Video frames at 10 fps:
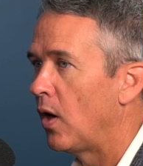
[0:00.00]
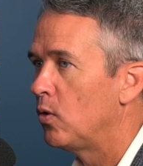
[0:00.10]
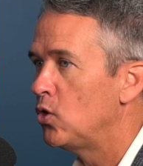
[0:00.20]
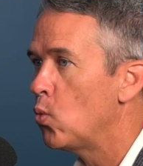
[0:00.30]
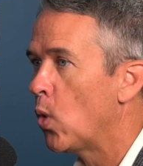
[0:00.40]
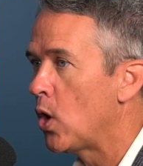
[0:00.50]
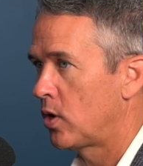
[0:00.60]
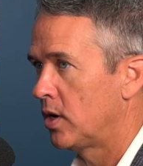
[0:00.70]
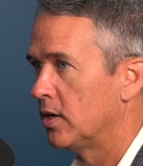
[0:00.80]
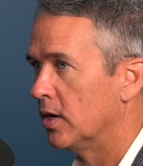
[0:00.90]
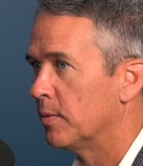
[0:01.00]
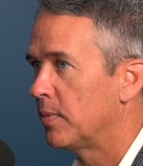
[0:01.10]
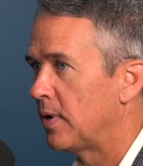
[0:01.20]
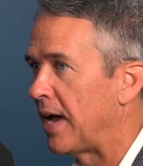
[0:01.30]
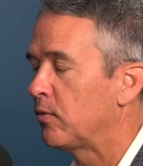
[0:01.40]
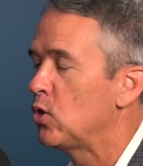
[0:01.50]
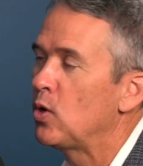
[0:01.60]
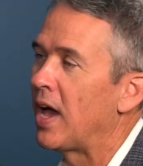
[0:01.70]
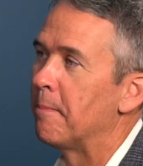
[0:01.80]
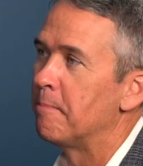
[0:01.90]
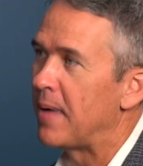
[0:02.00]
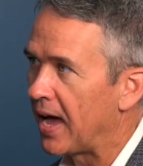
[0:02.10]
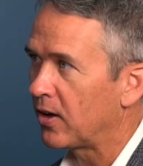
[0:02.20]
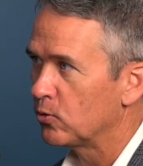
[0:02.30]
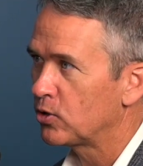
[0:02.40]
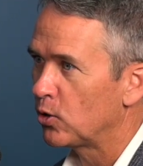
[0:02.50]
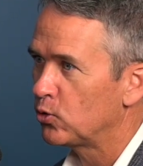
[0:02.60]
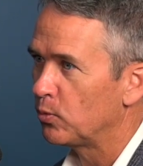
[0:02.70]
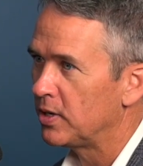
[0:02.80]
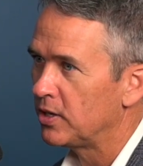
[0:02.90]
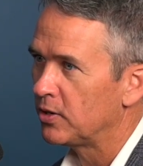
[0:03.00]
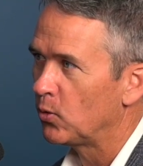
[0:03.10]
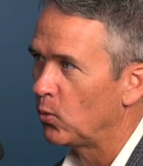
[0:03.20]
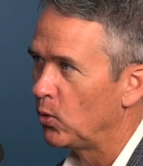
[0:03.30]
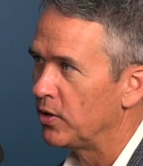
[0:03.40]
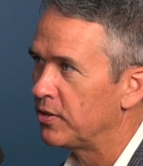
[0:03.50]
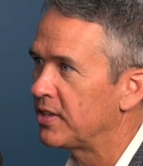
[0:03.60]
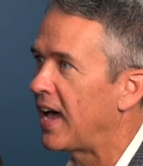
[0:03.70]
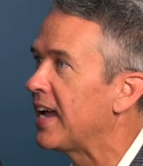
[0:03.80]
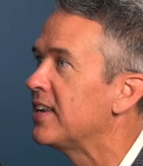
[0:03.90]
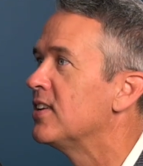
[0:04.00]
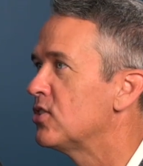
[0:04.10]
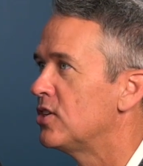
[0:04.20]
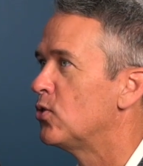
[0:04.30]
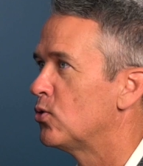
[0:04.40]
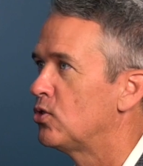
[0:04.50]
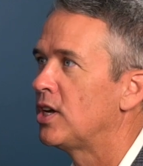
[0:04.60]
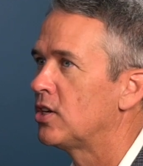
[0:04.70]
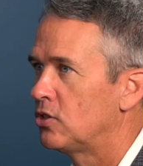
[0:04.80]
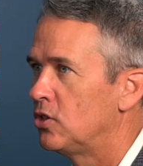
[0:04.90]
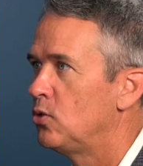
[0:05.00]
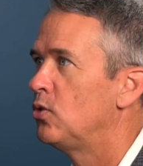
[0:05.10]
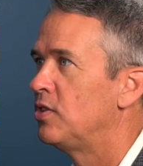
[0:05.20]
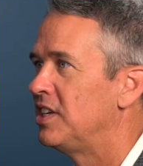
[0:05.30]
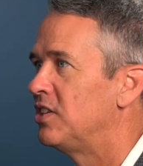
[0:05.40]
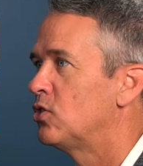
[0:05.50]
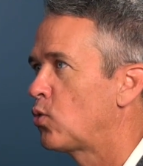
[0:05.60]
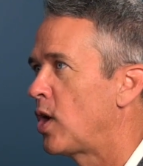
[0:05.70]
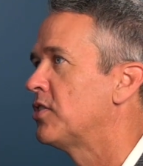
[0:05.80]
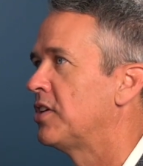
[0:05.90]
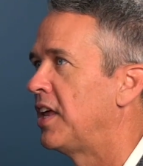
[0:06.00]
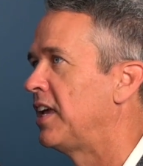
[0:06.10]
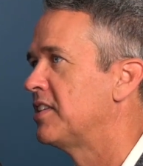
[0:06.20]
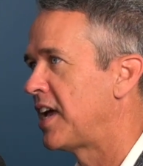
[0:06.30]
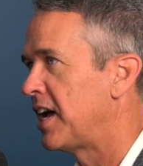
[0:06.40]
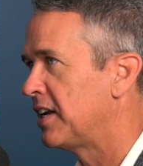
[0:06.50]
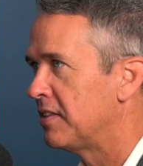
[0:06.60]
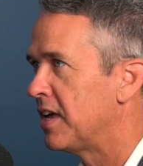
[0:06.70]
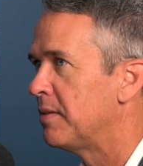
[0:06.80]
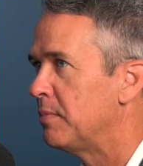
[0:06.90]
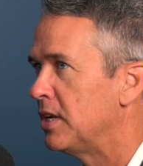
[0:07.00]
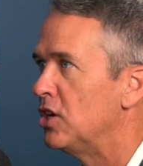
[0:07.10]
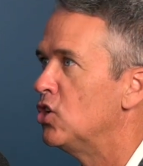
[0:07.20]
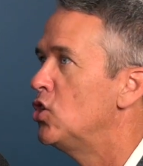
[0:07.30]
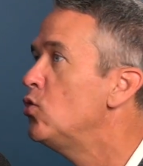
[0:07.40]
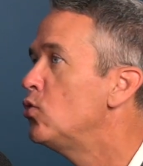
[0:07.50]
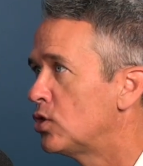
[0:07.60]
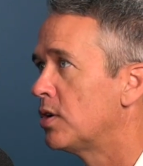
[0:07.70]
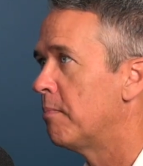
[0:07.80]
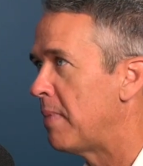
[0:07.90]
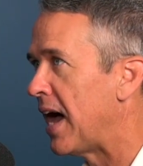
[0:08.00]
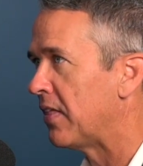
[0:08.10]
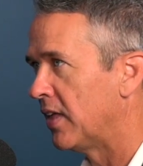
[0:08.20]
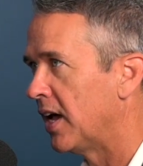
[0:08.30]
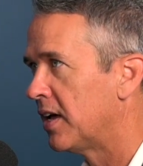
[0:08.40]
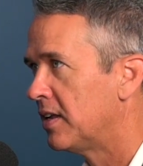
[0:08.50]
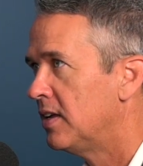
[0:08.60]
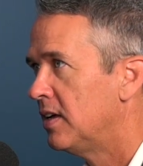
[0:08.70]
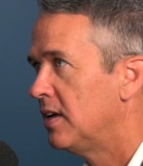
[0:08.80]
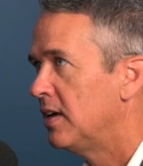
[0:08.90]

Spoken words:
you woke up after you got back on social media with tightness in your chest due to the stress and anxiety that had been induced by that. Yeah.